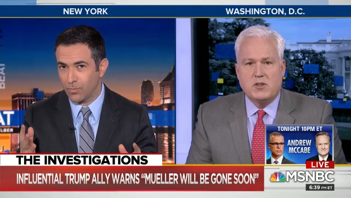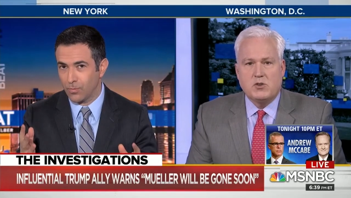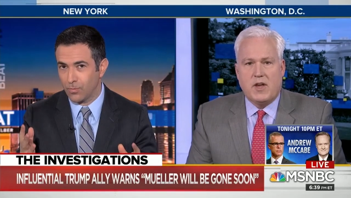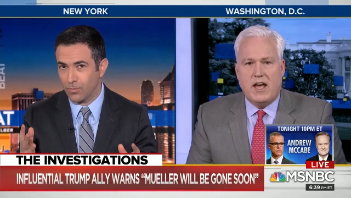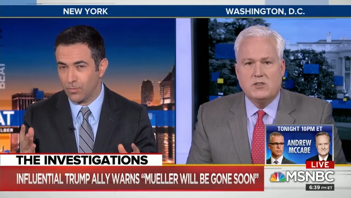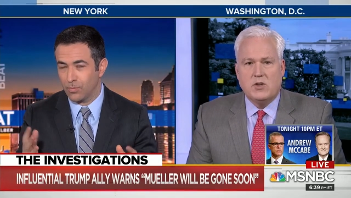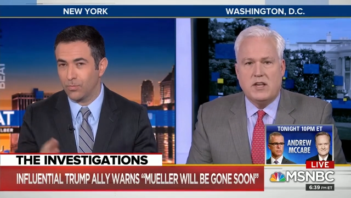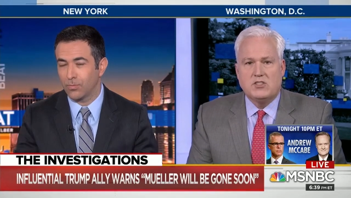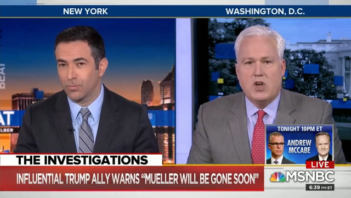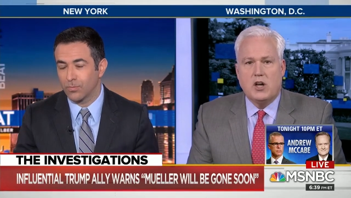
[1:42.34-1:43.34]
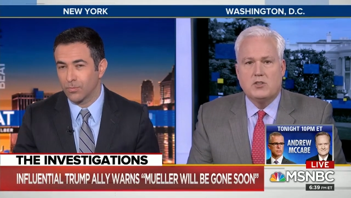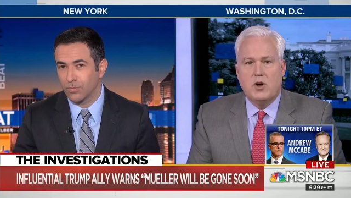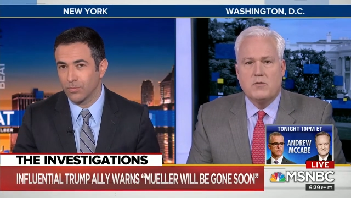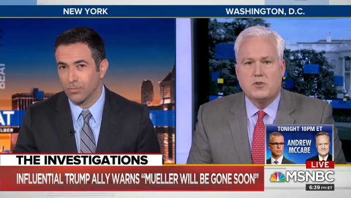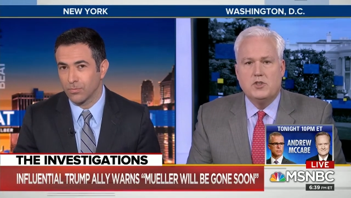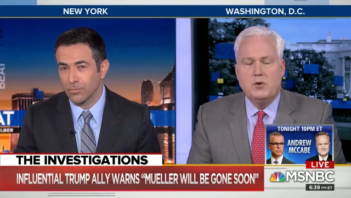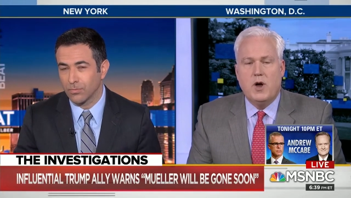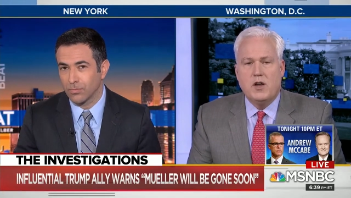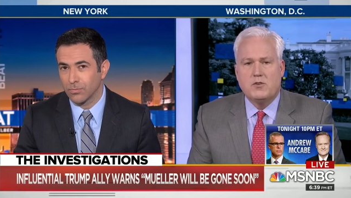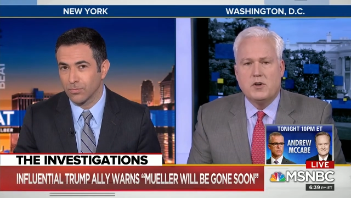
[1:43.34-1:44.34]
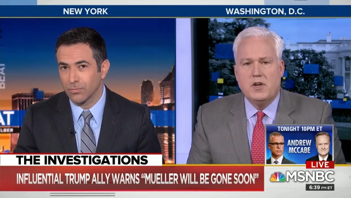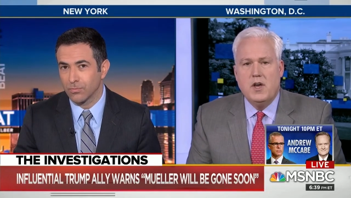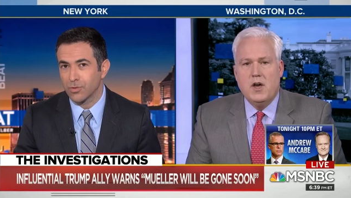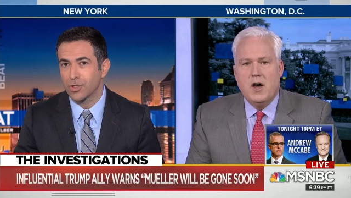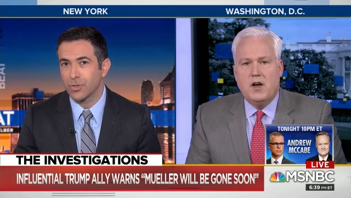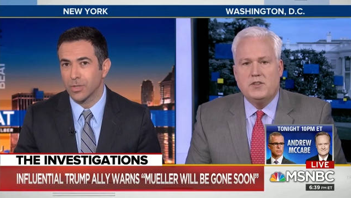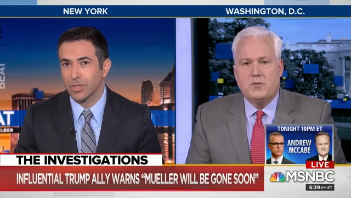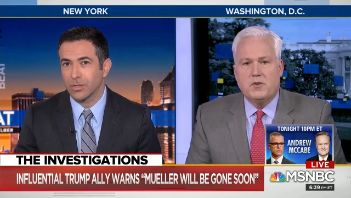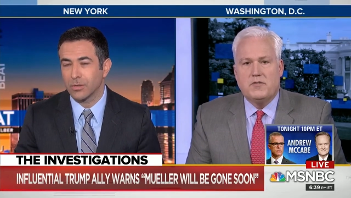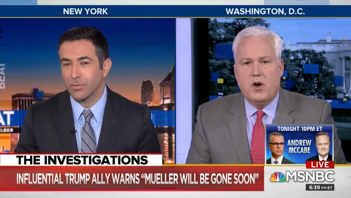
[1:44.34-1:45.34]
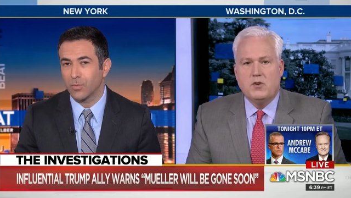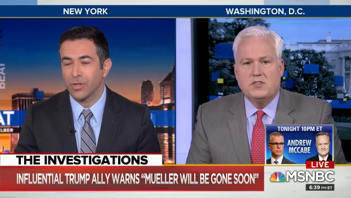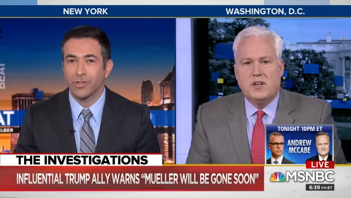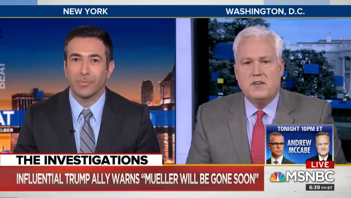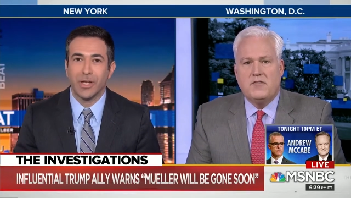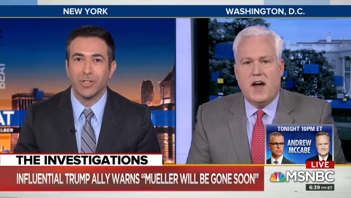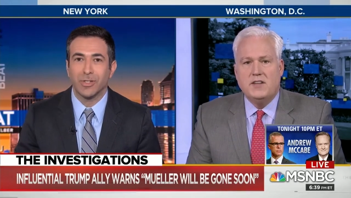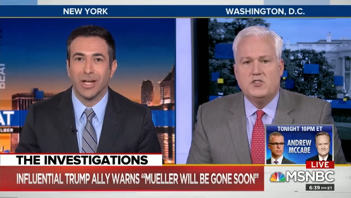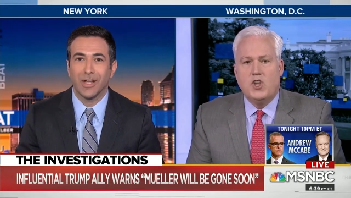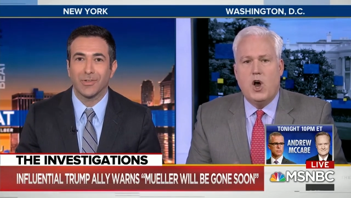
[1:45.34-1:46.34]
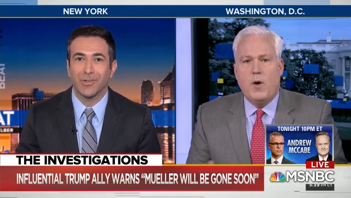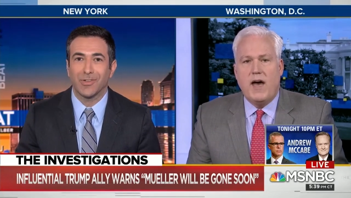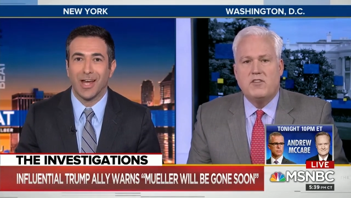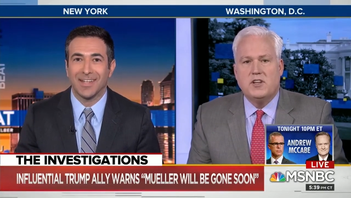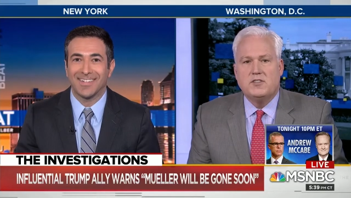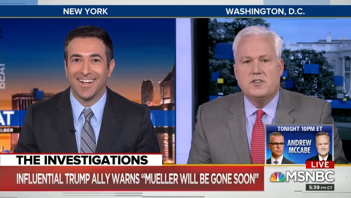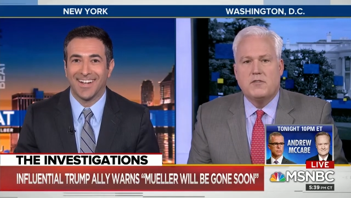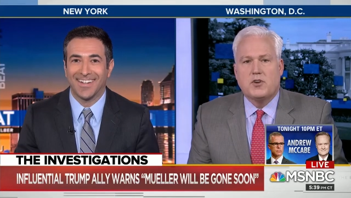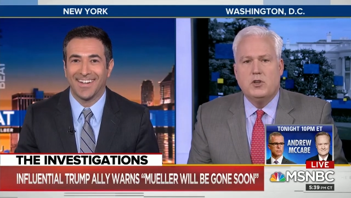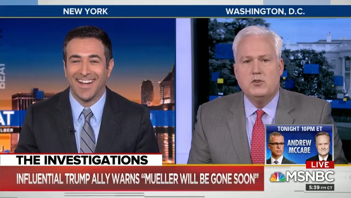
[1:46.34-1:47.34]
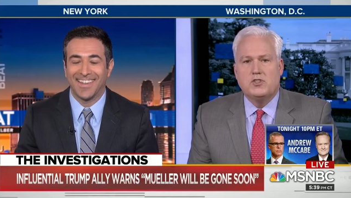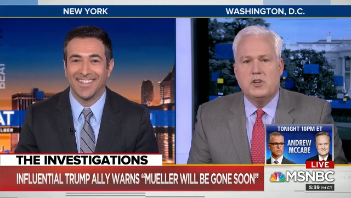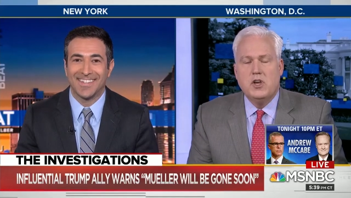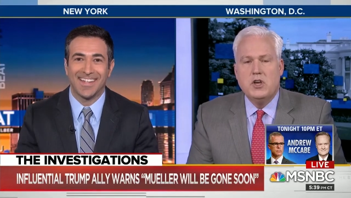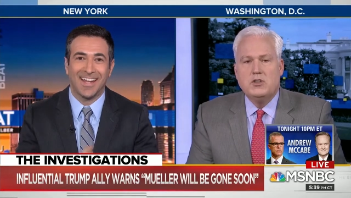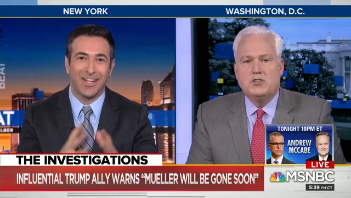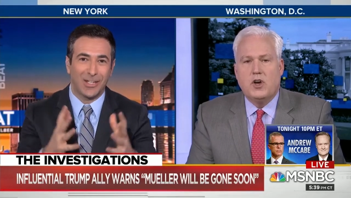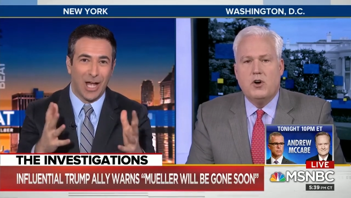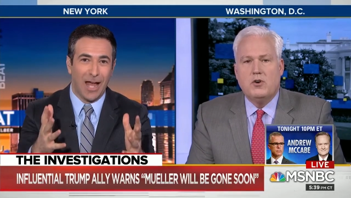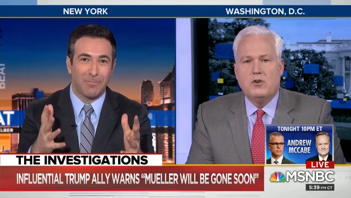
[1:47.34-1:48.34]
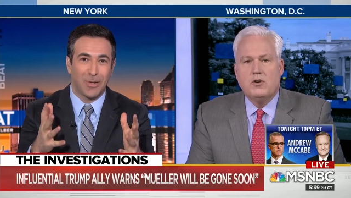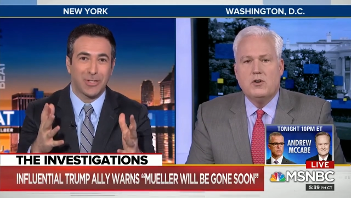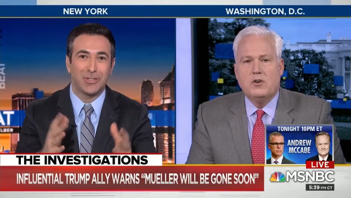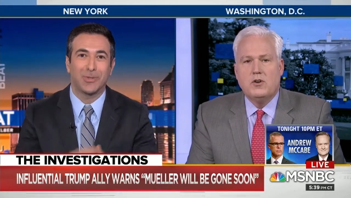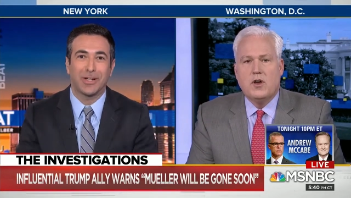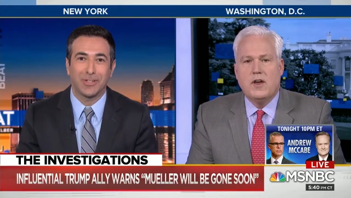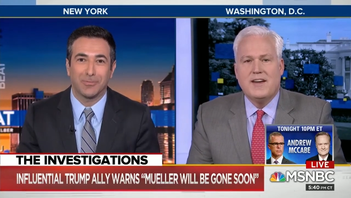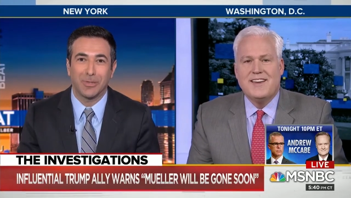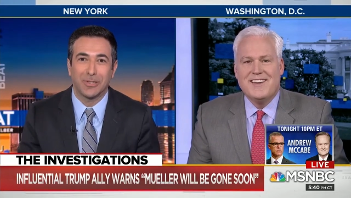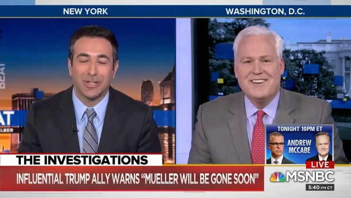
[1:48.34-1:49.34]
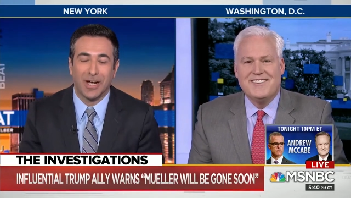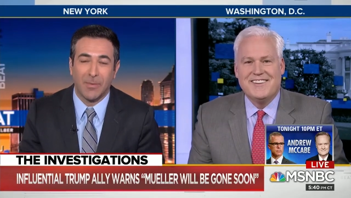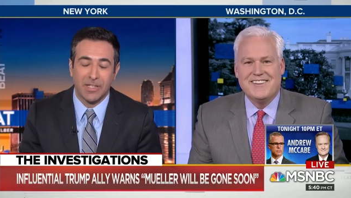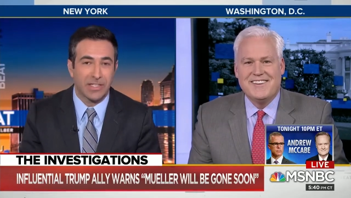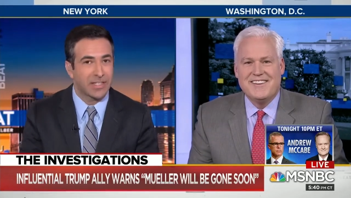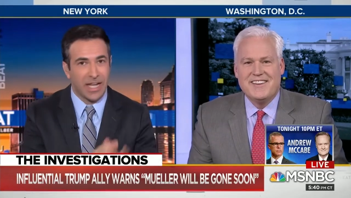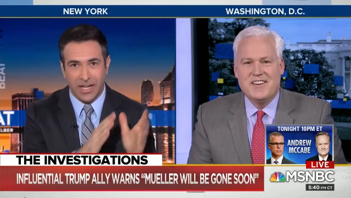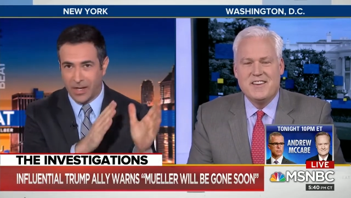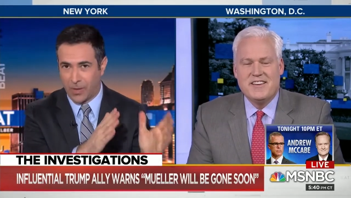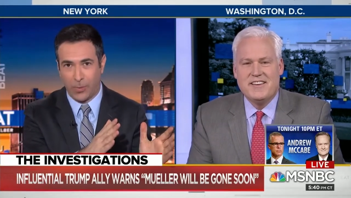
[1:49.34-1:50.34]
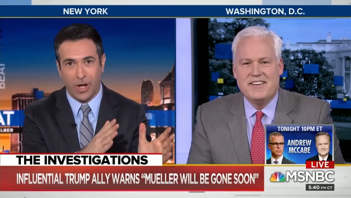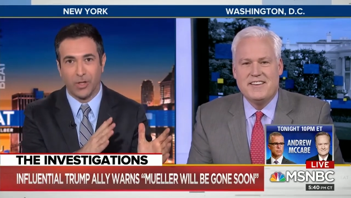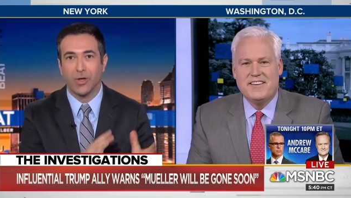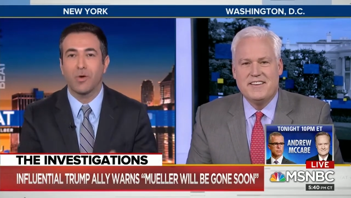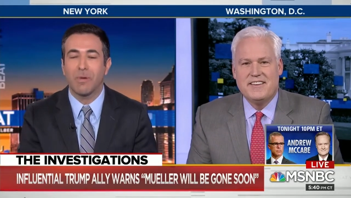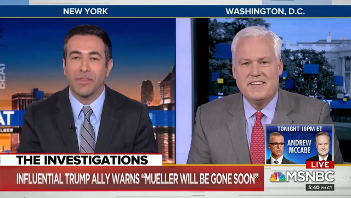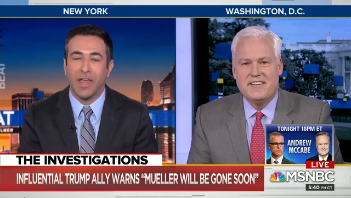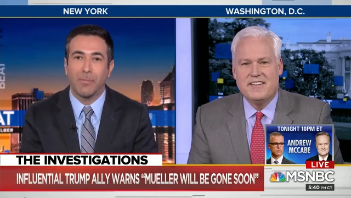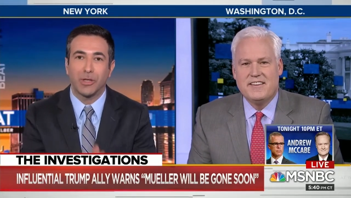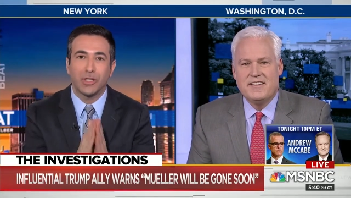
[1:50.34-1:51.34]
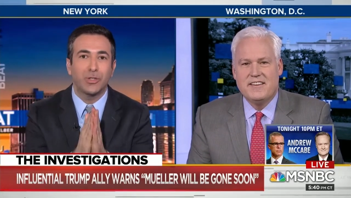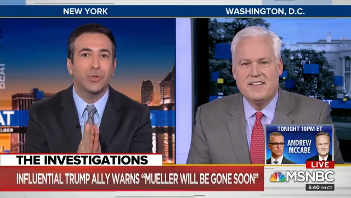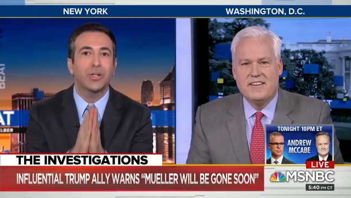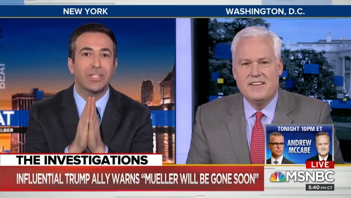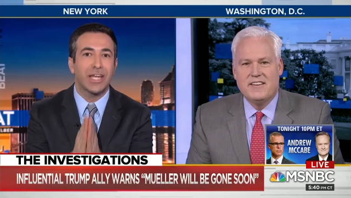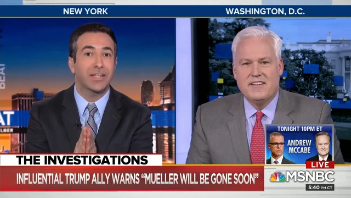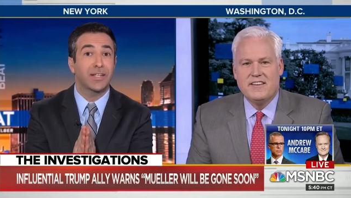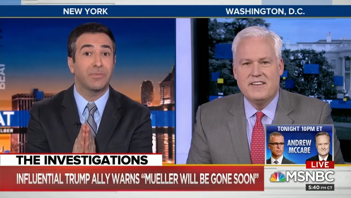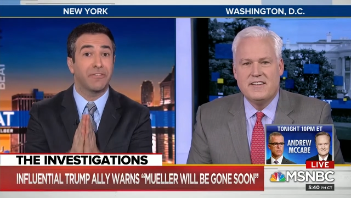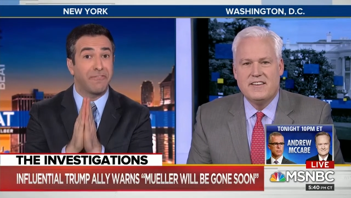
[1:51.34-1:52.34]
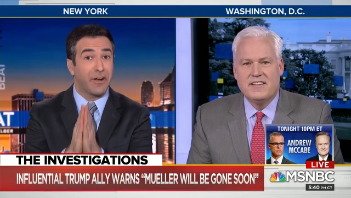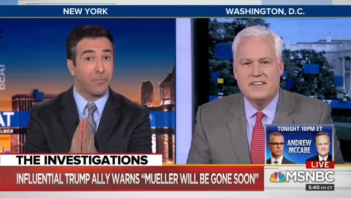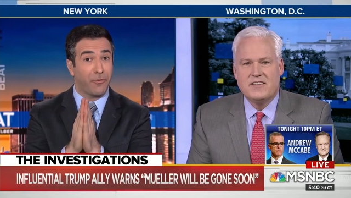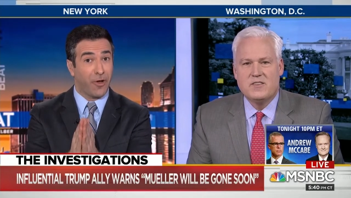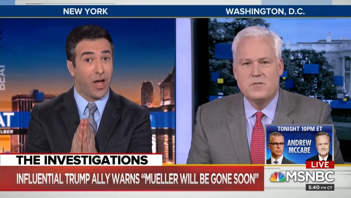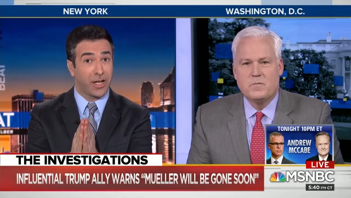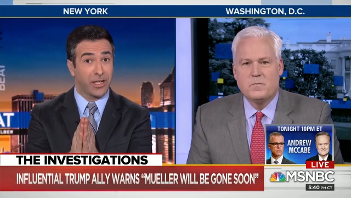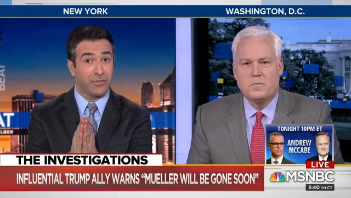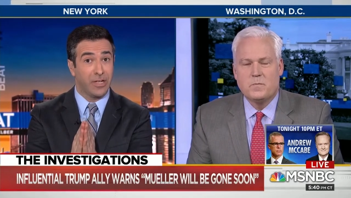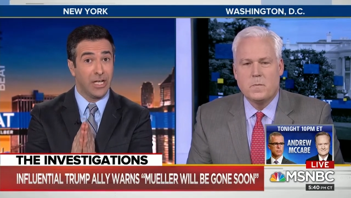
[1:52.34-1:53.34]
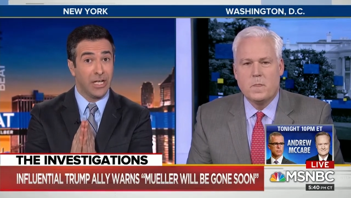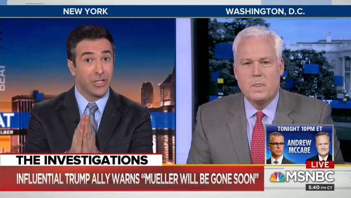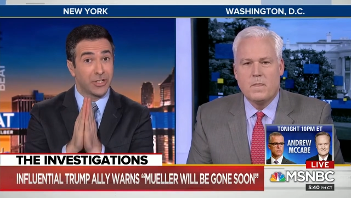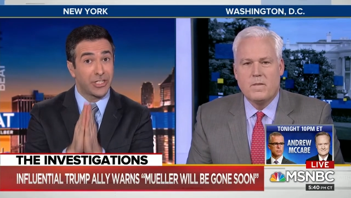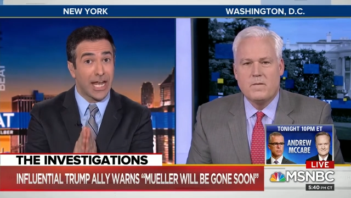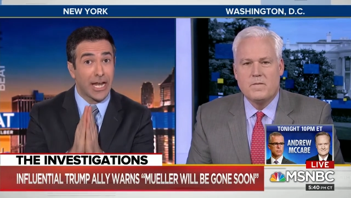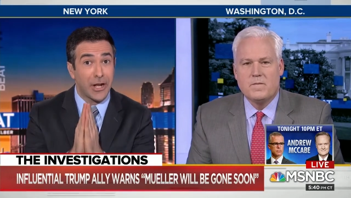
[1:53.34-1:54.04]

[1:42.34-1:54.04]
Speaker 1: counsel has talked to over 200 uh, sure. uh, different folks well, and finds no evidence done, of collusion. And the Senate, so, I
Speaker 2: booked you on your Mueller comments. The Senate, we all know about that. But you are saying something very provocative. You're saying it on a